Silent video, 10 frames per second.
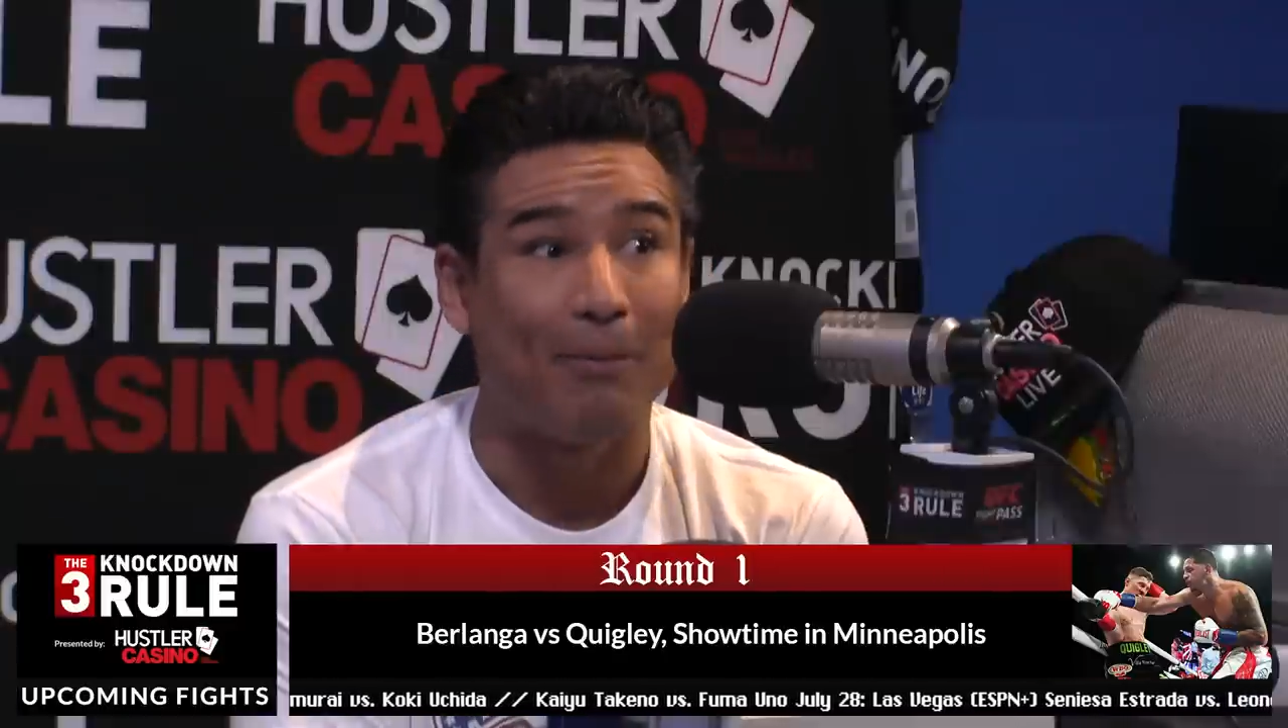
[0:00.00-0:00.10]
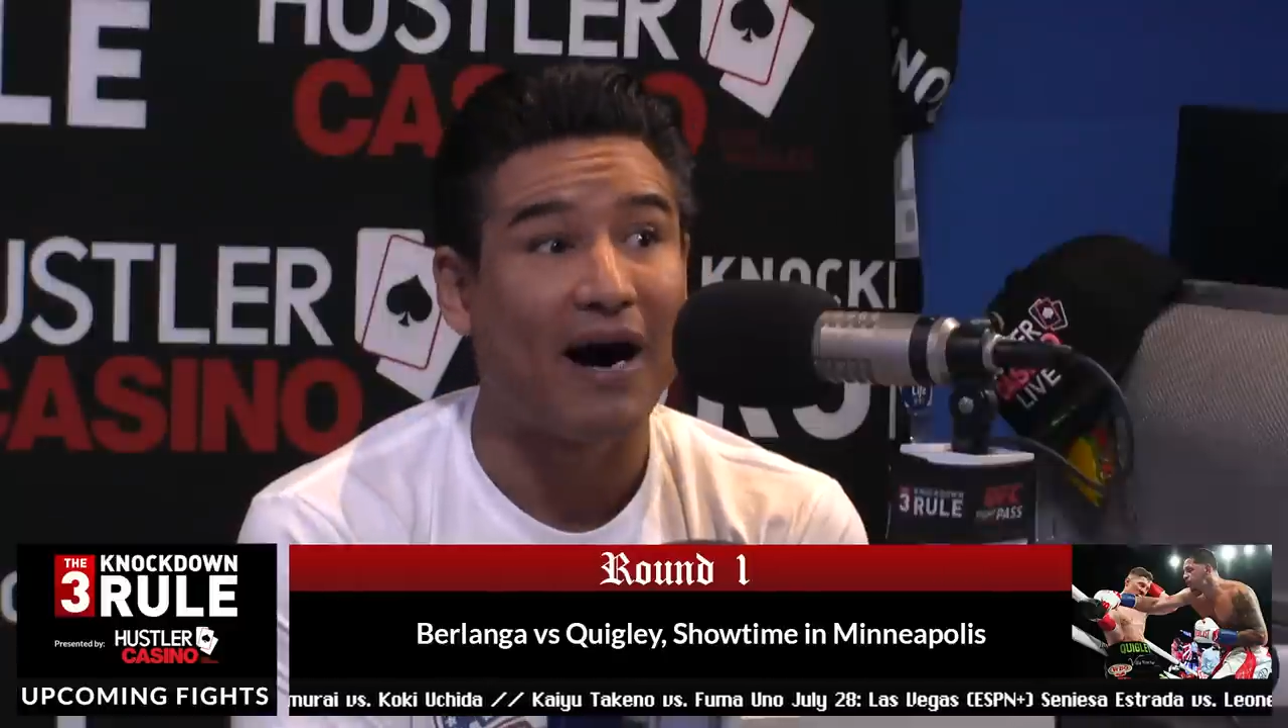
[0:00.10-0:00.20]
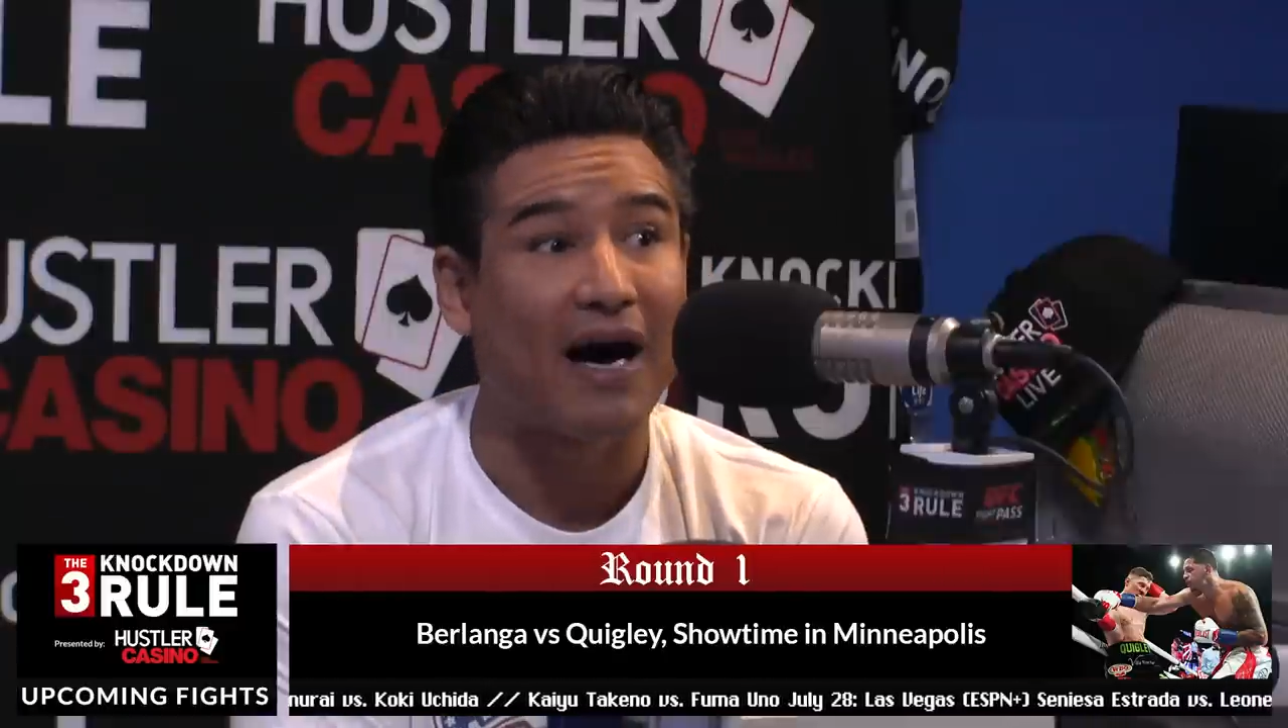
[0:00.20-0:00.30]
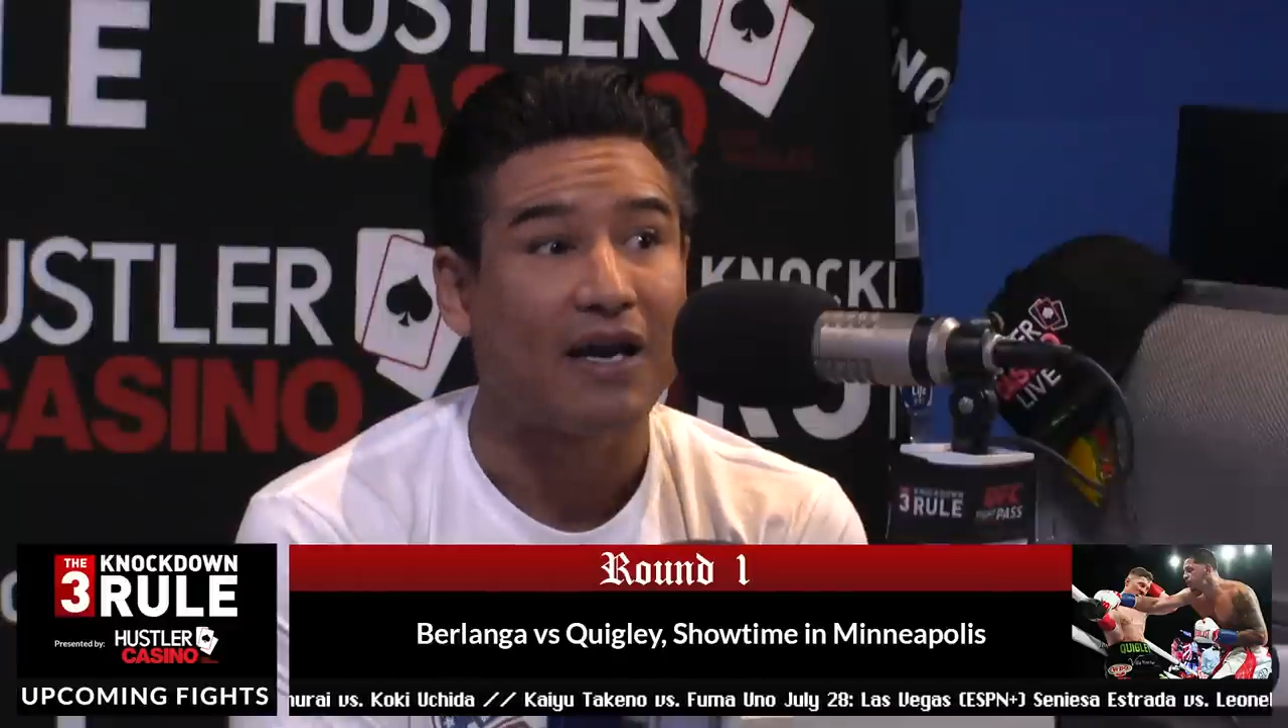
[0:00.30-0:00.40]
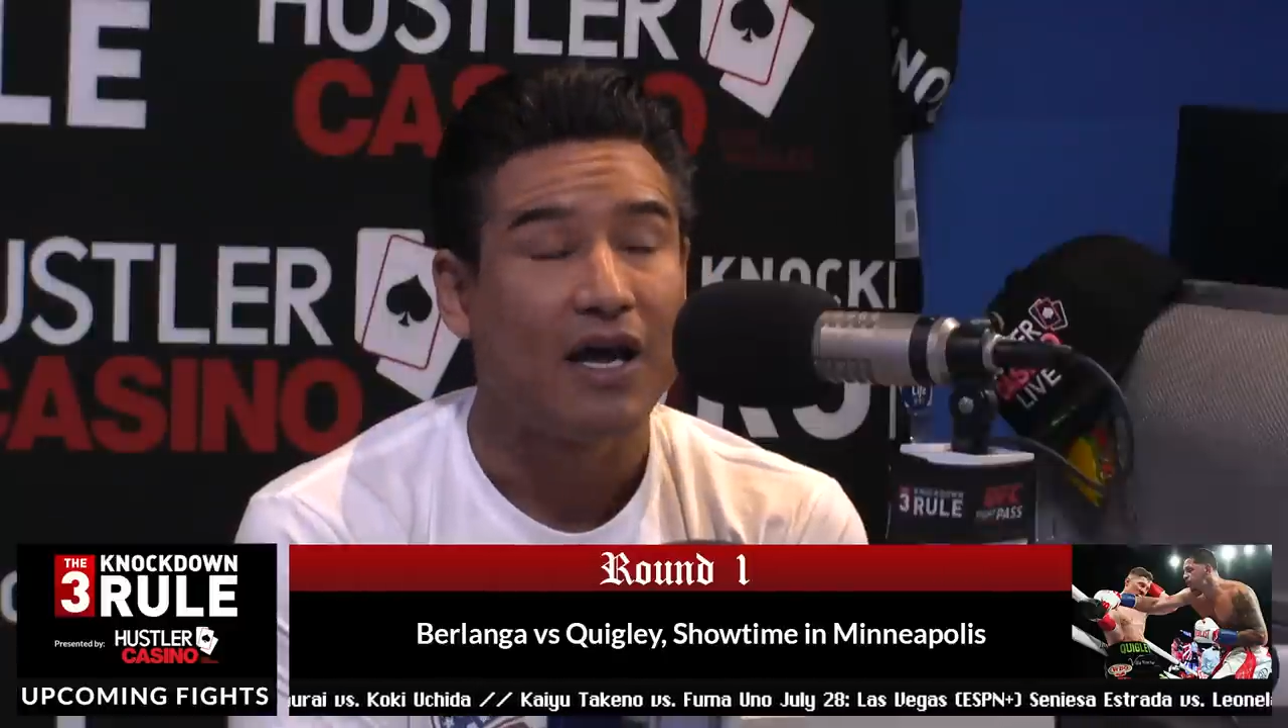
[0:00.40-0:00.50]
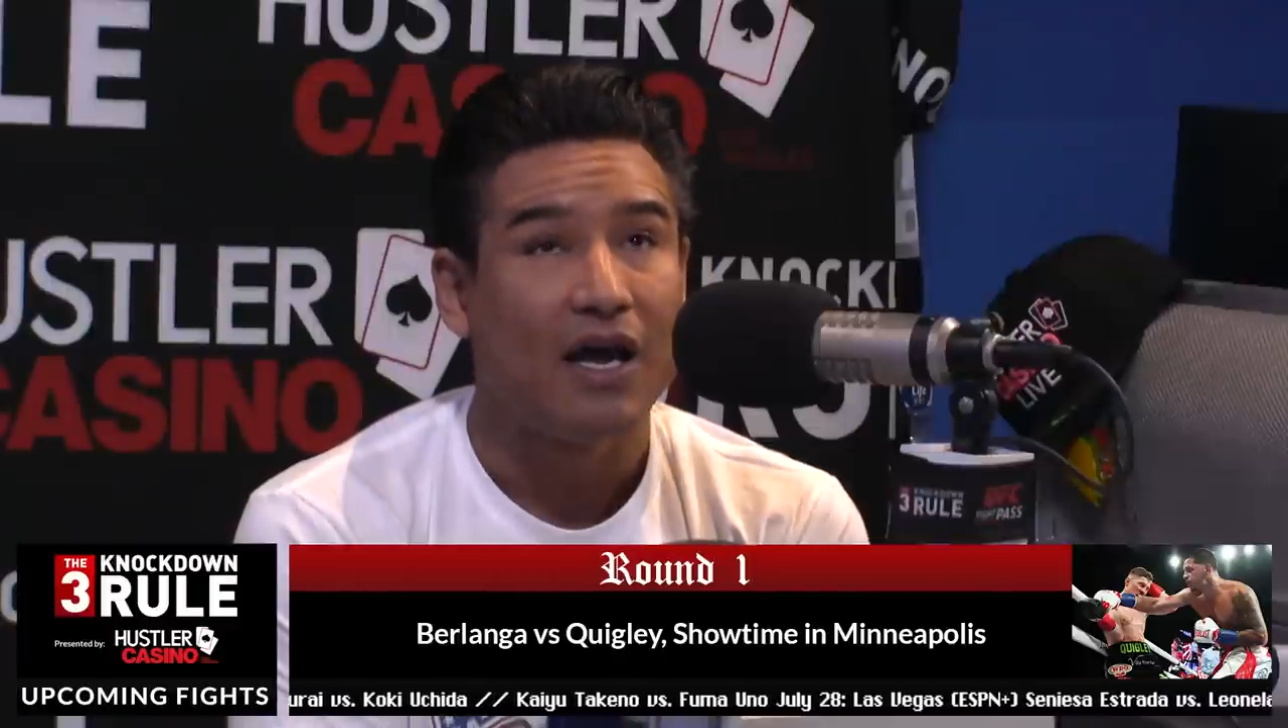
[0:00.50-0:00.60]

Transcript: But